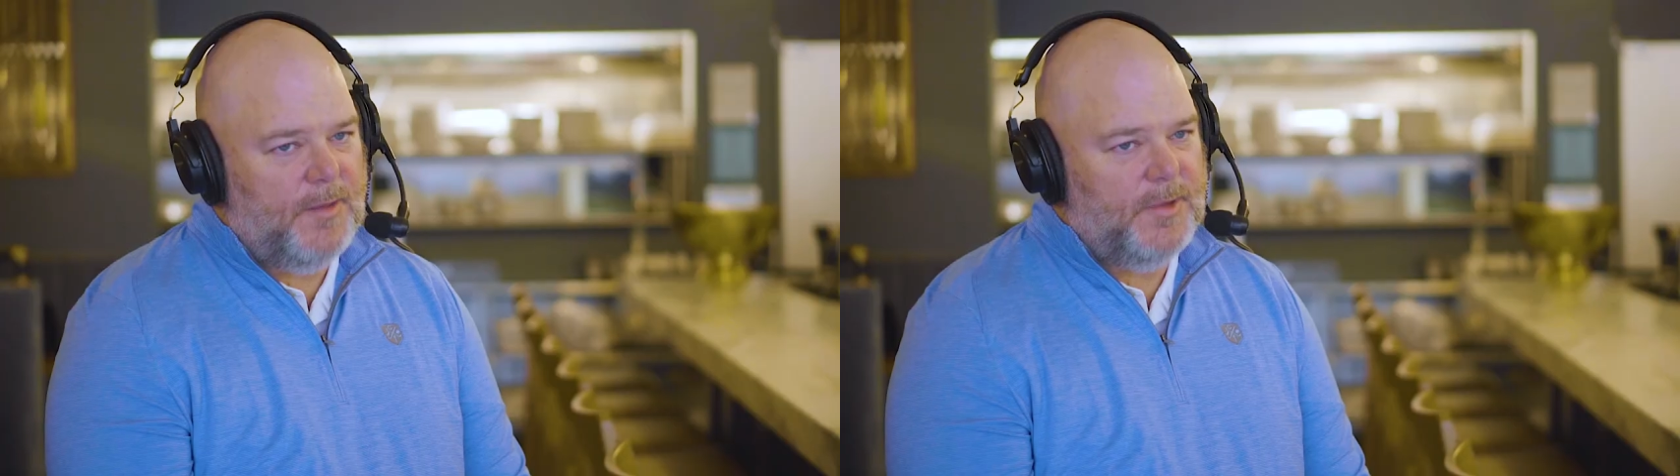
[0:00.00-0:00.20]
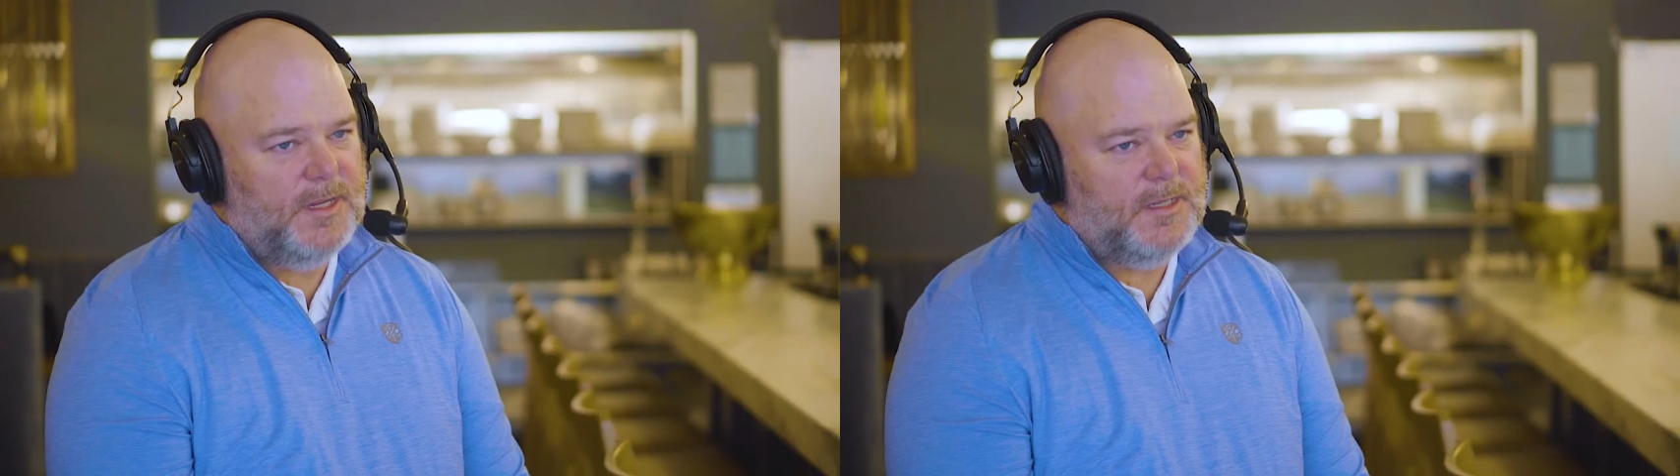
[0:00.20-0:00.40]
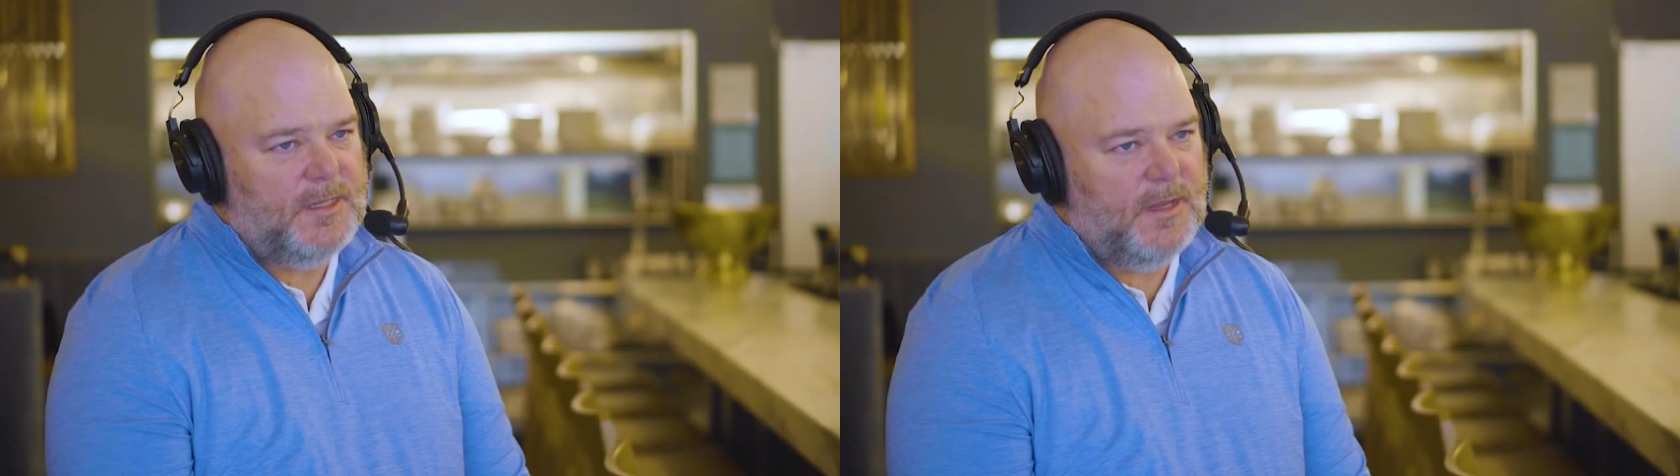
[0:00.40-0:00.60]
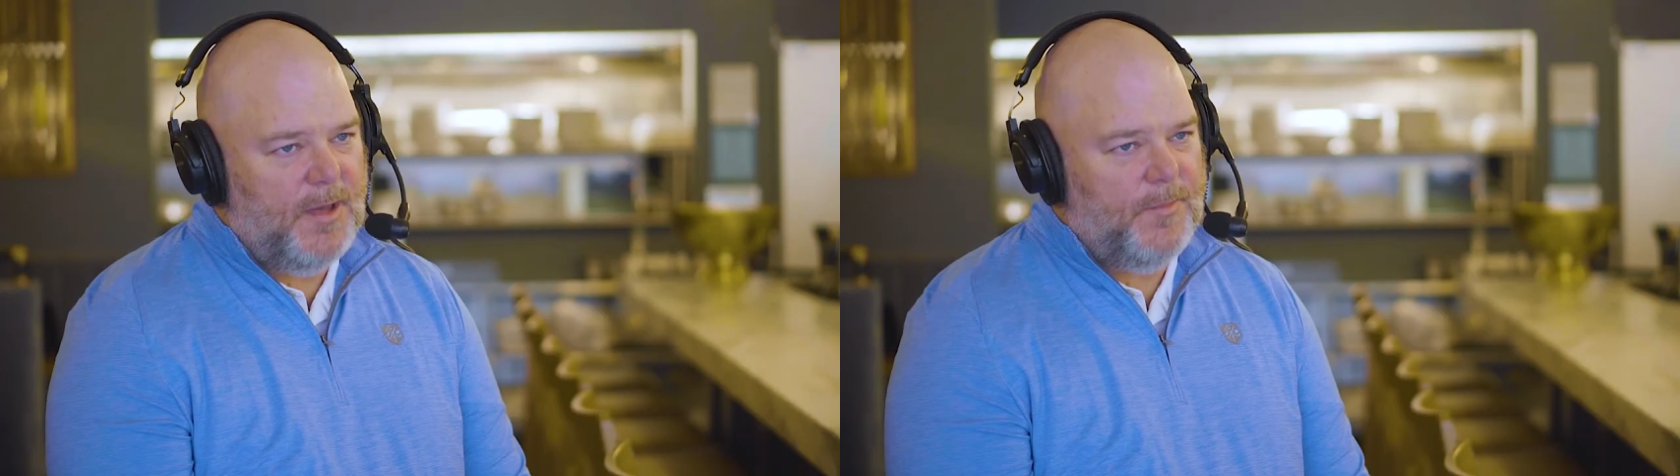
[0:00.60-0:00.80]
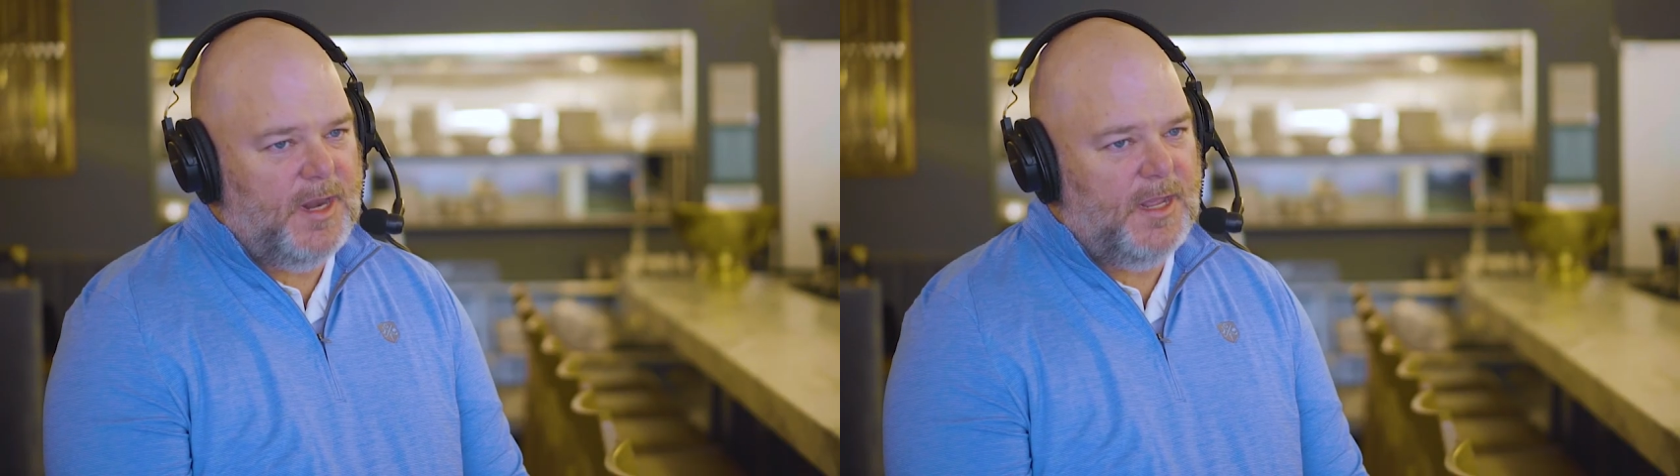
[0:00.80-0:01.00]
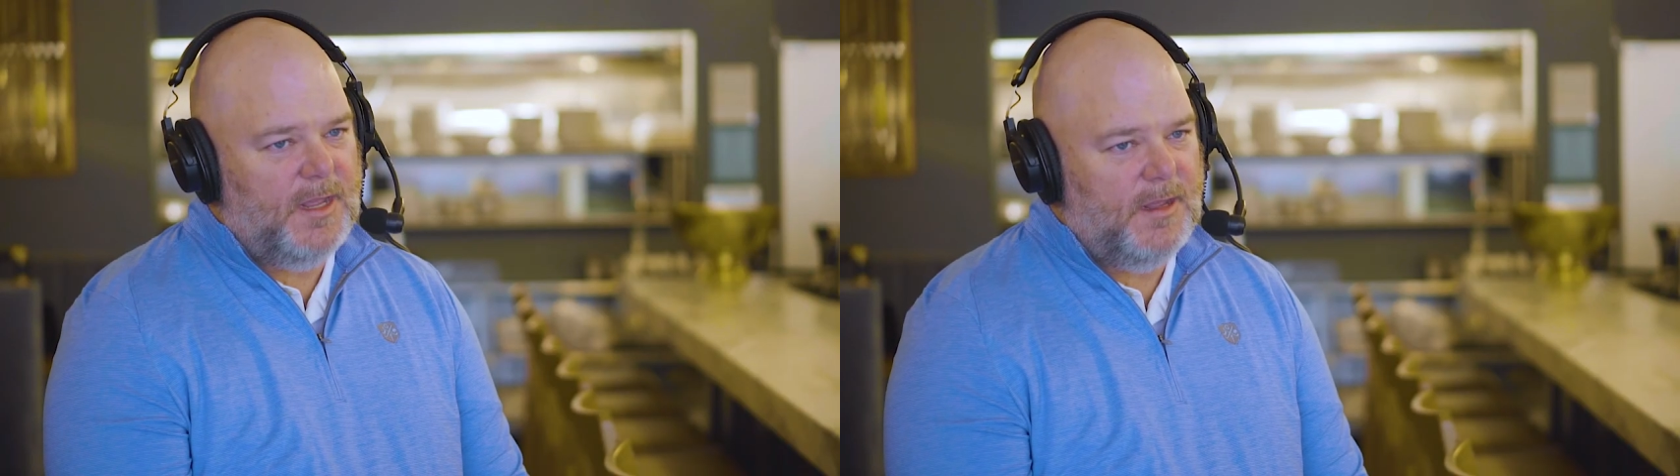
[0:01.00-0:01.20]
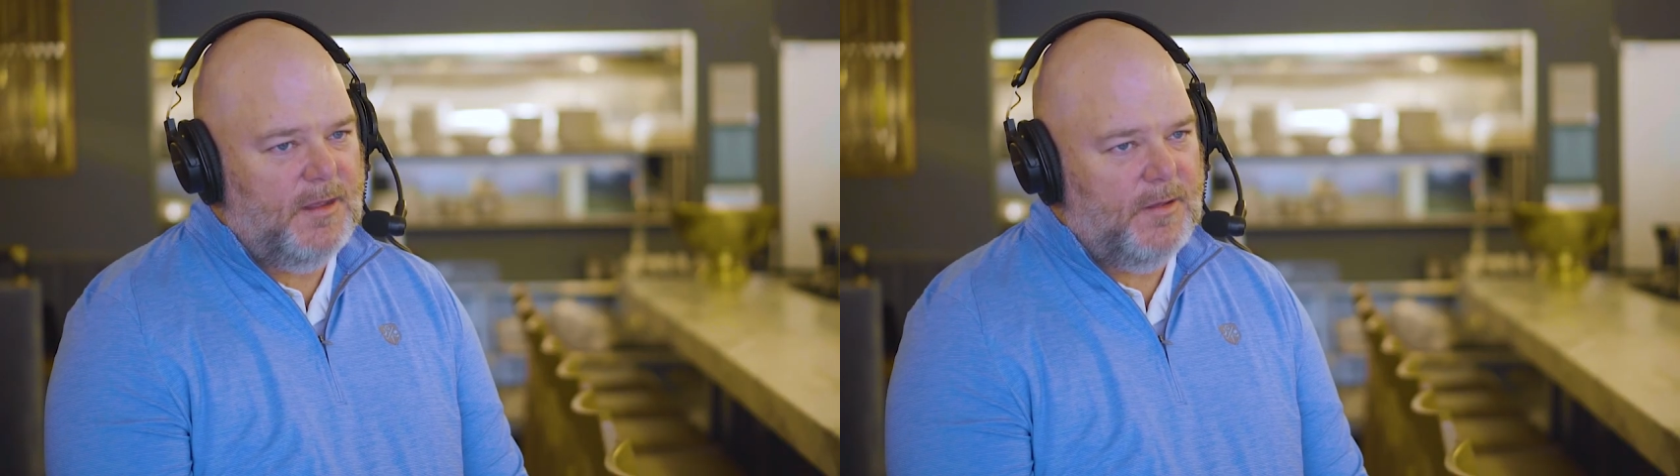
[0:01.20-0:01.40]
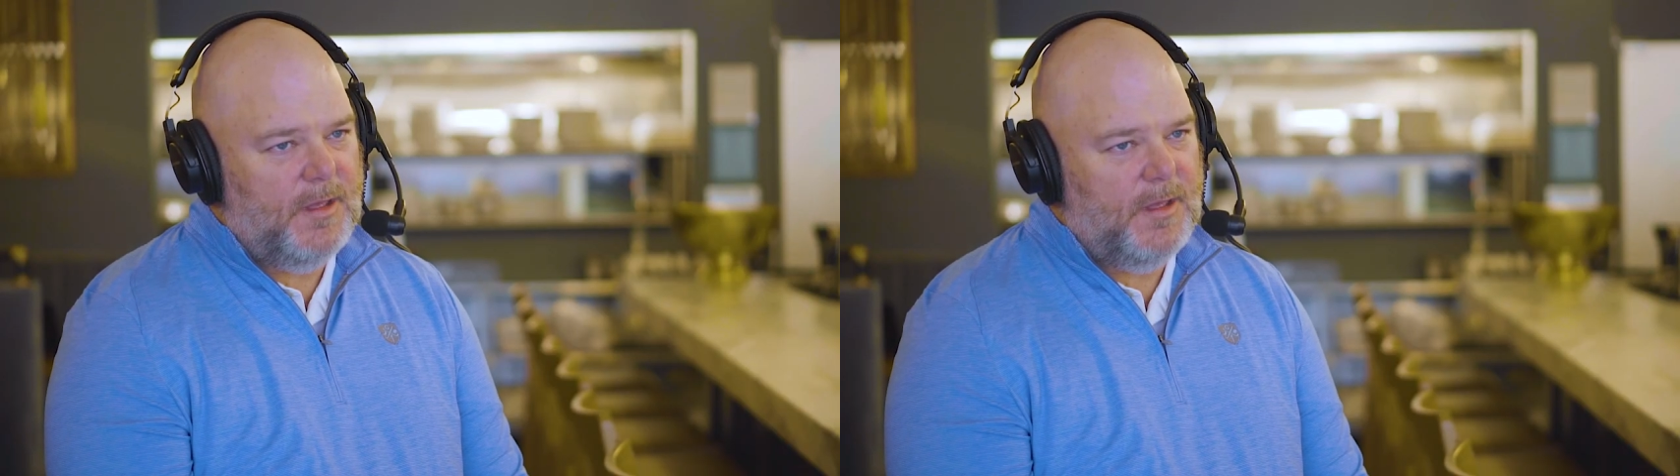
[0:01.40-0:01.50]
how many, how many